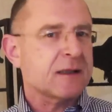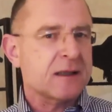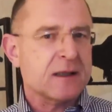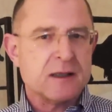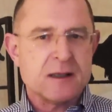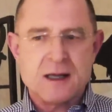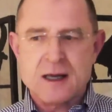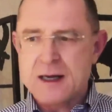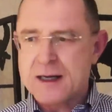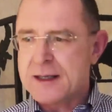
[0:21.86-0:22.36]

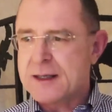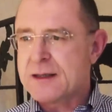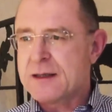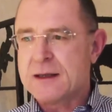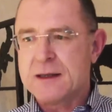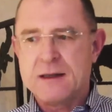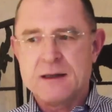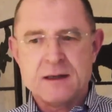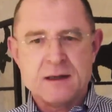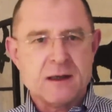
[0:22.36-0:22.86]
like
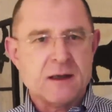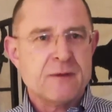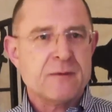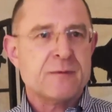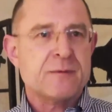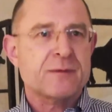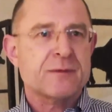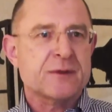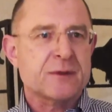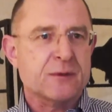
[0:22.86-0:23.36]
and
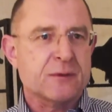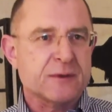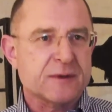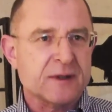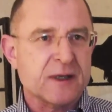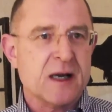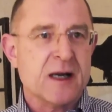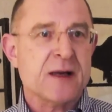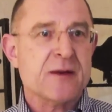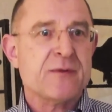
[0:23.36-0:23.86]
love to
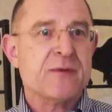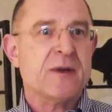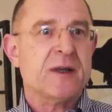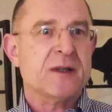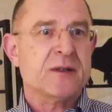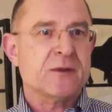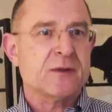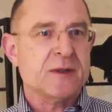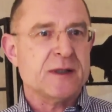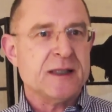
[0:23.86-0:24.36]
dive
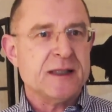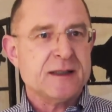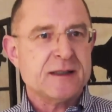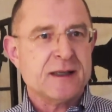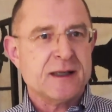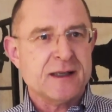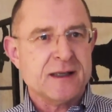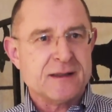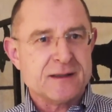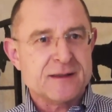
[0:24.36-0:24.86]
into
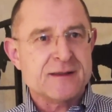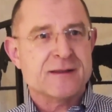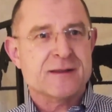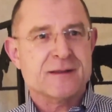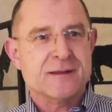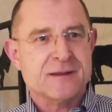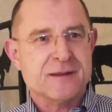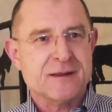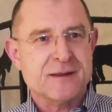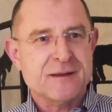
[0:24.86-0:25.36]
details.
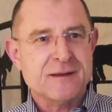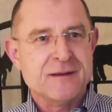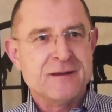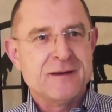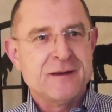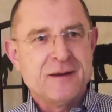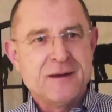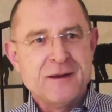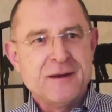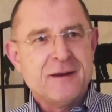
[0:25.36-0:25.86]
Yeah,
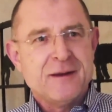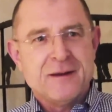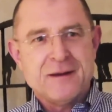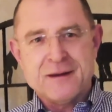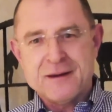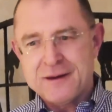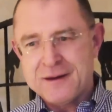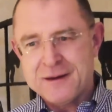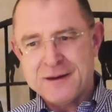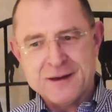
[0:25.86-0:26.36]

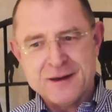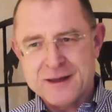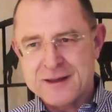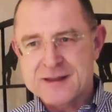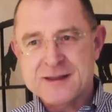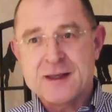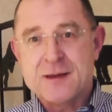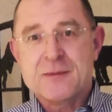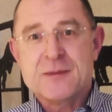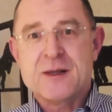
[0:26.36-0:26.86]
uh,
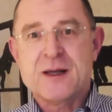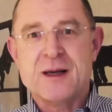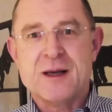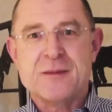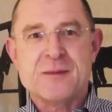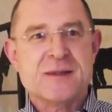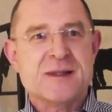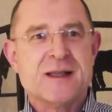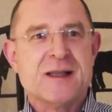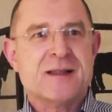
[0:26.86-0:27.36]
and
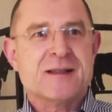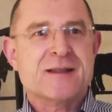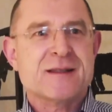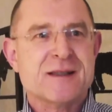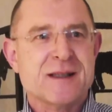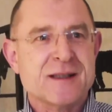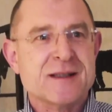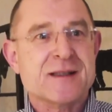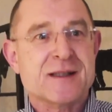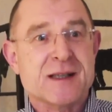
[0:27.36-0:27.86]
sometimes it's
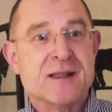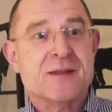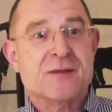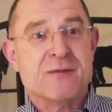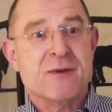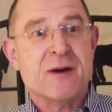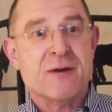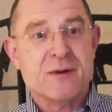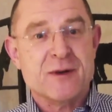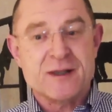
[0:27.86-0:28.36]
it's it's
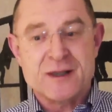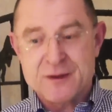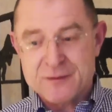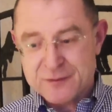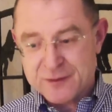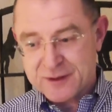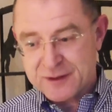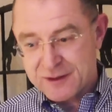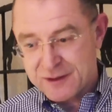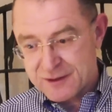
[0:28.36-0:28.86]
very
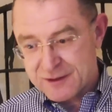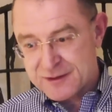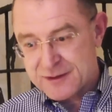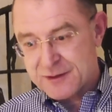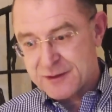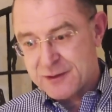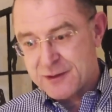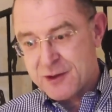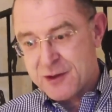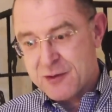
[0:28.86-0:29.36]
difficult,
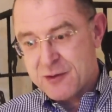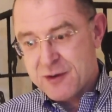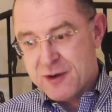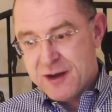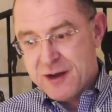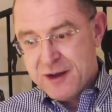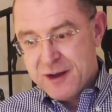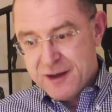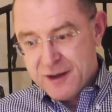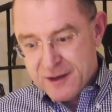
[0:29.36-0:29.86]
you know.
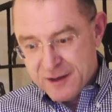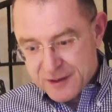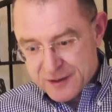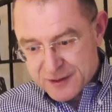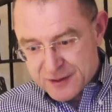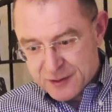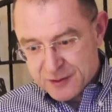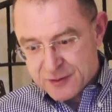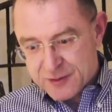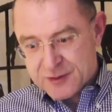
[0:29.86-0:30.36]

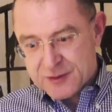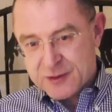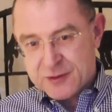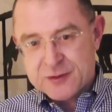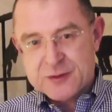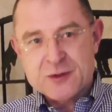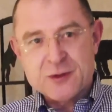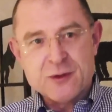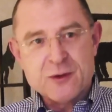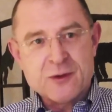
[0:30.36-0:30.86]
To, to,
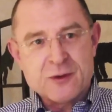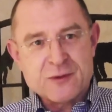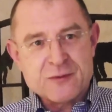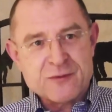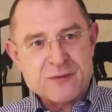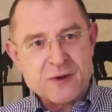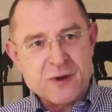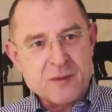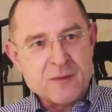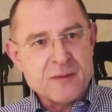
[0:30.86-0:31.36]
to look
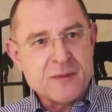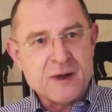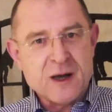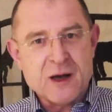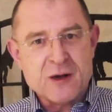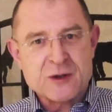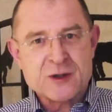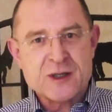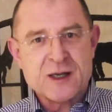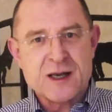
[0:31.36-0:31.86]
from,
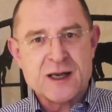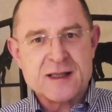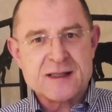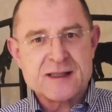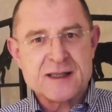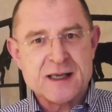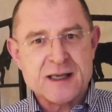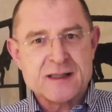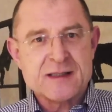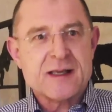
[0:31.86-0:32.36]
how shall I
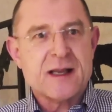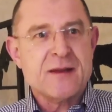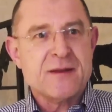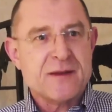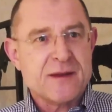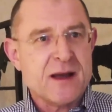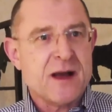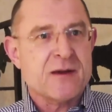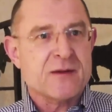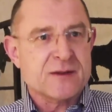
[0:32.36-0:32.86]
say,
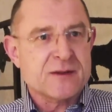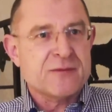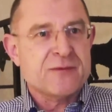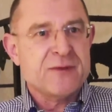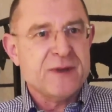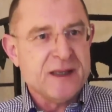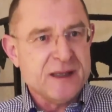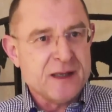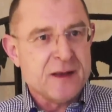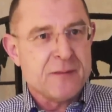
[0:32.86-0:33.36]
10,000
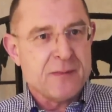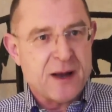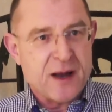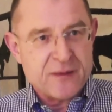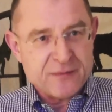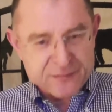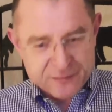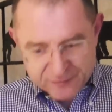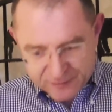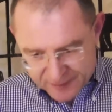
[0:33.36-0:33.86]
feet
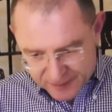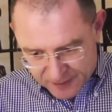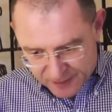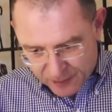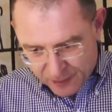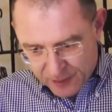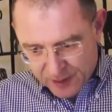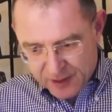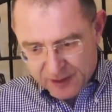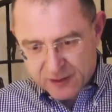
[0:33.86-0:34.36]
above, you
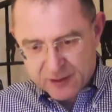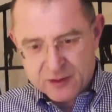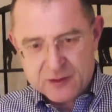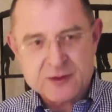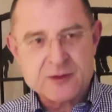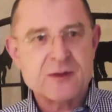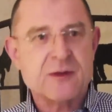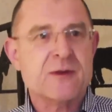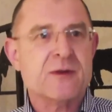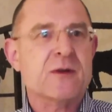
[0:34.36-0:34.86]
know, and
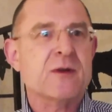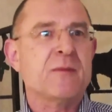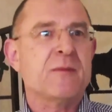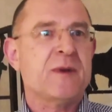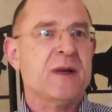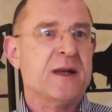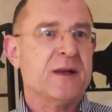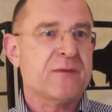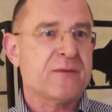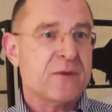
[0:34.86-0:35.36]
look to the
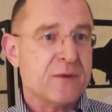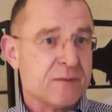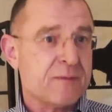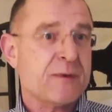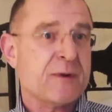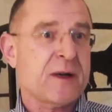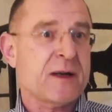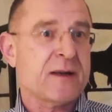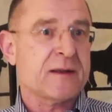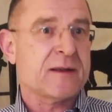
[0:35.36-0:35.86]
complete
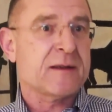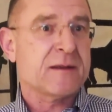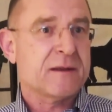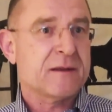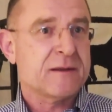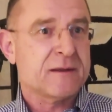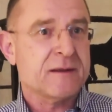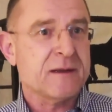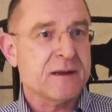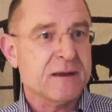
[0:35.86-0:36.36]
footprint
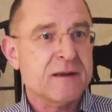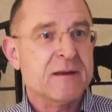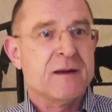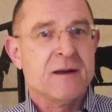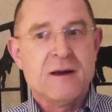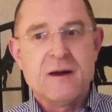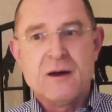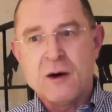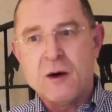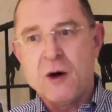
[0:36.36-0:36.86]
yeah,
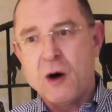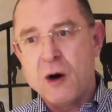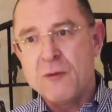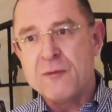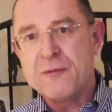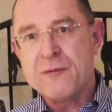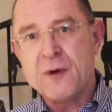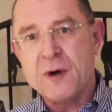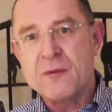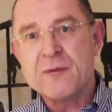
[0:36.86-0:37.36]

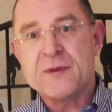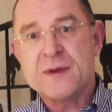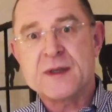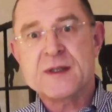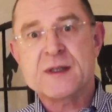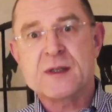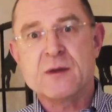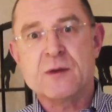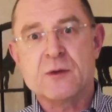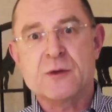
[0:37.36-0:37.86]
of, of the
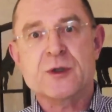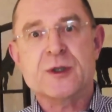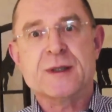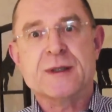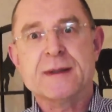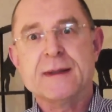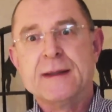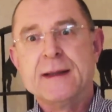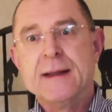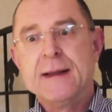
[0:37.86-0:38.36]

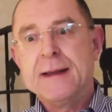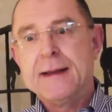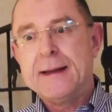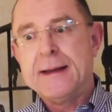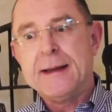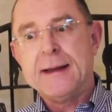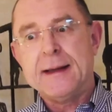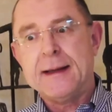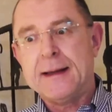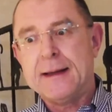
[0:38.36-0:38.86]
solution.
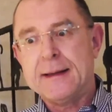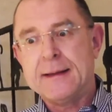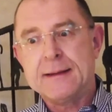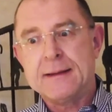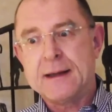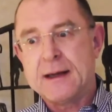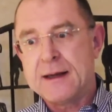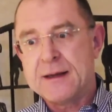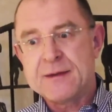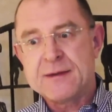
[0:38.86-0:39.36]

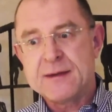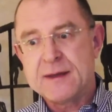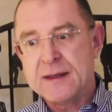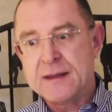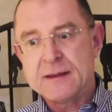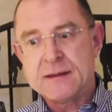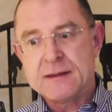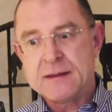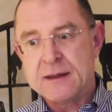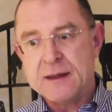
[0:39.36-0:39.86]
And I
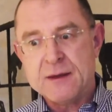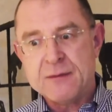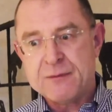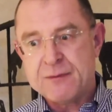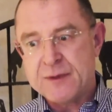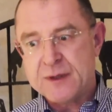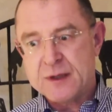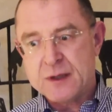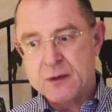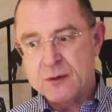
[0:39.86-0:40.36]
think if
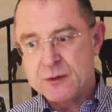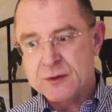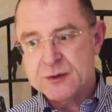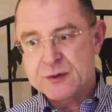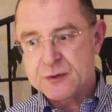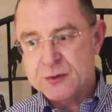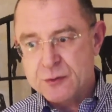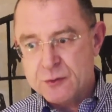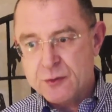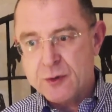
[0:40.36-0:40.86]
we go
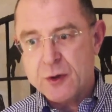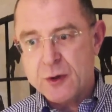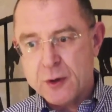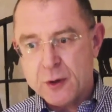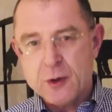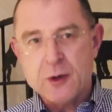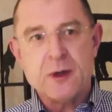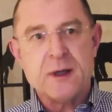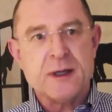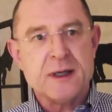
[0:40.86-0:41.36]
too
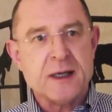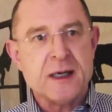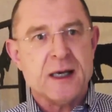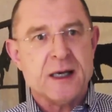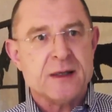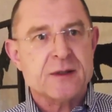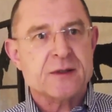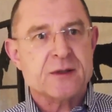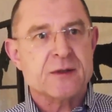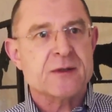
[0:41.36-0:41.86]
early
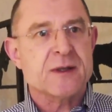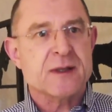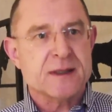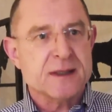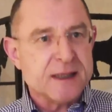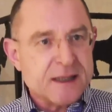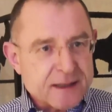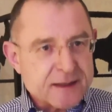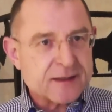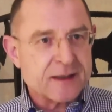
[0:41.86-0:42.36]
into the
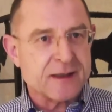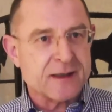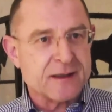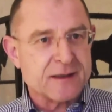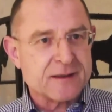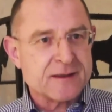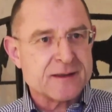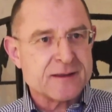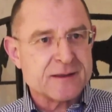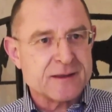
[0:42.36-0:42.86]

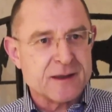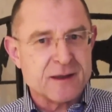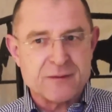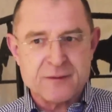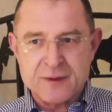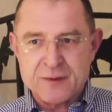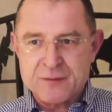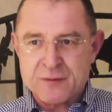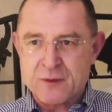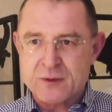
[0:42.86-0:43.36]
details, yeah,
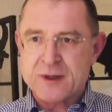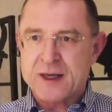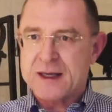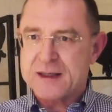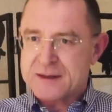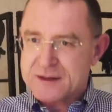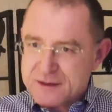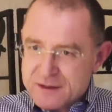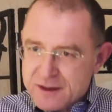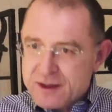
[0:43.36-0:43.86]
we
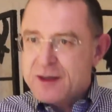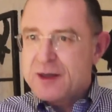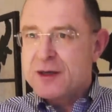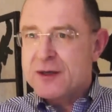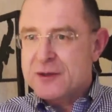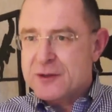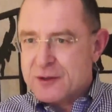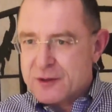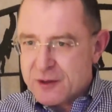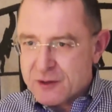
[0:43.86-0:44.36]
forget
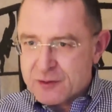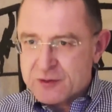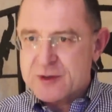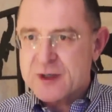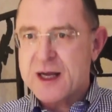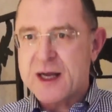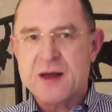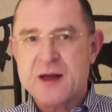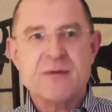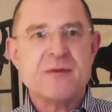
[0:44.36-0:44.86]
you know,
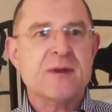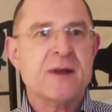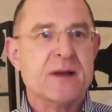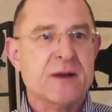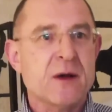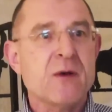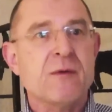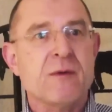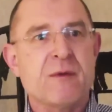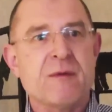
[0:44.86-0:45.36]
to have that
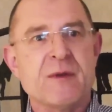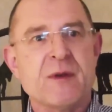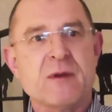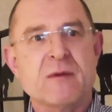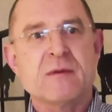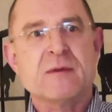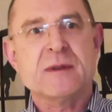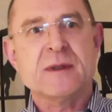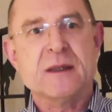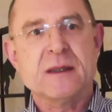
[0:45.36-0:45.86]
overview,
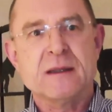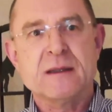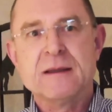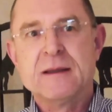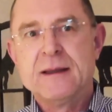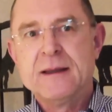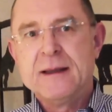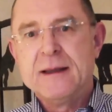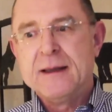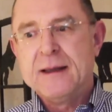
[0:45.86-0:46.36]
yeah.
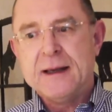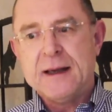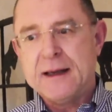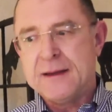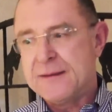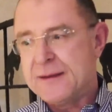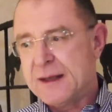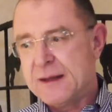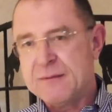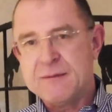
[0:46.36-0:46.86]

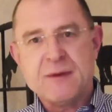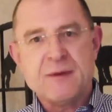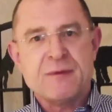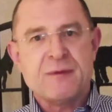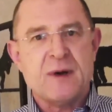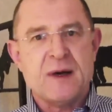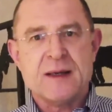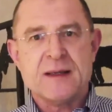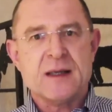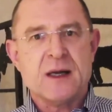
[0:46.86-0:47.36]
And then we
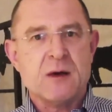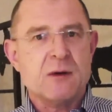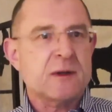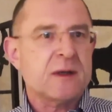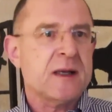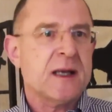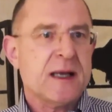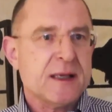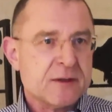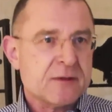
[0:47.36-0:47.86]
find out
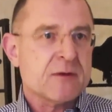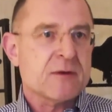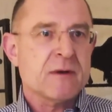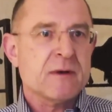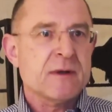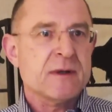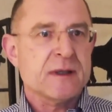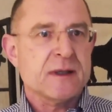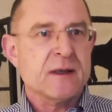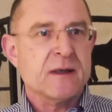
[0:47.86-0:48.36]

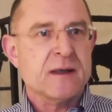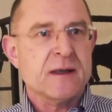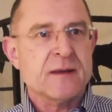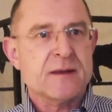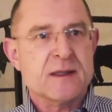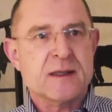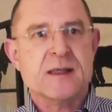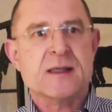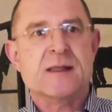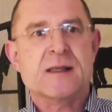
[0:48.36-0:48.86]
later, yeah, in
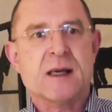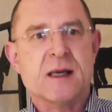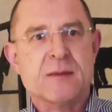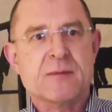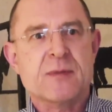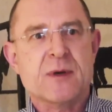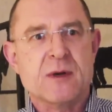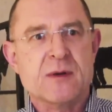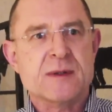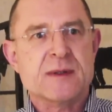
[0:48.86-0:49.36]
the design
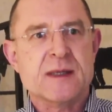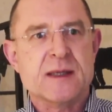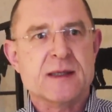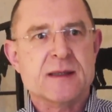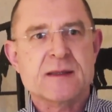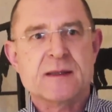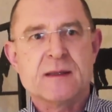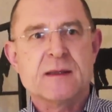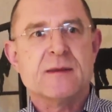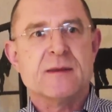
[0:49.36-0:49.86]

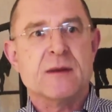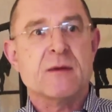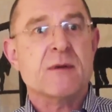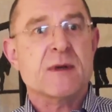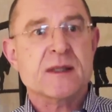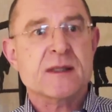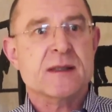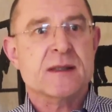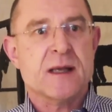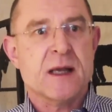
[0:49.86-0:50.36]
process, there
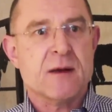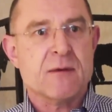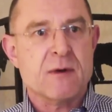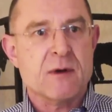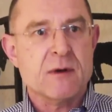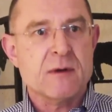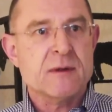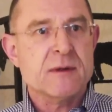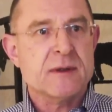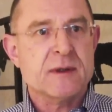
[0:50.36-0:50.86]
is an
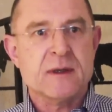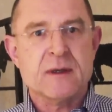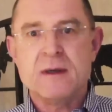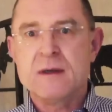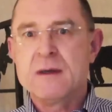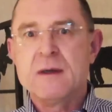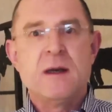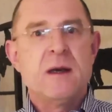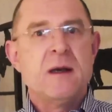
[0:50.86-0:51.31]
error, yeah.